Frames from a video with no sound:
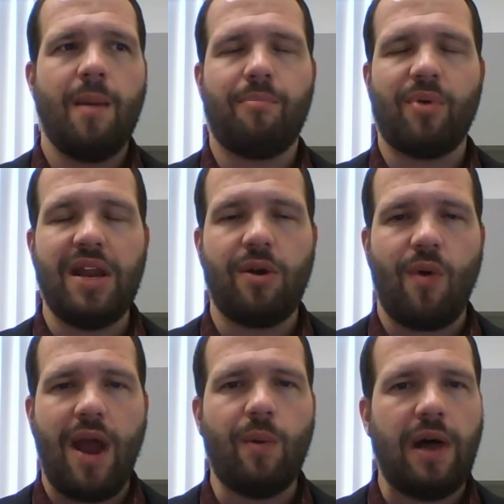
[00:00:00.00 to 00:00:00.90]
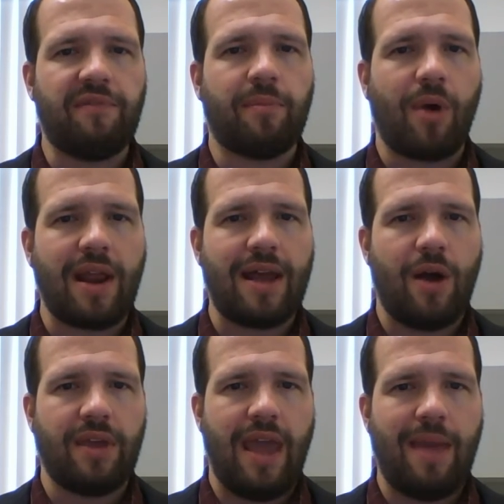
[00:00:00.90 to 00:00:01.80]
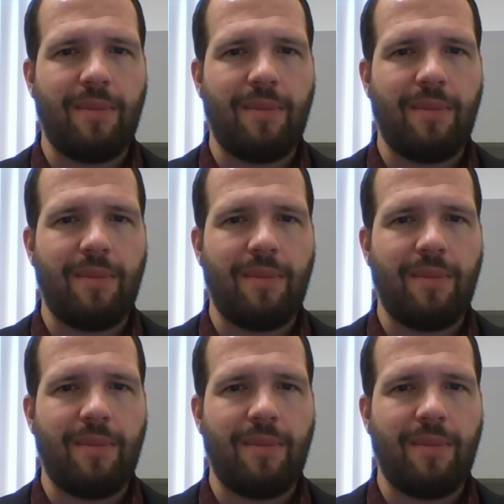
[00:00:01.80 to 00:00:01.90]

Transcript: Braden Wright will have a breakout game.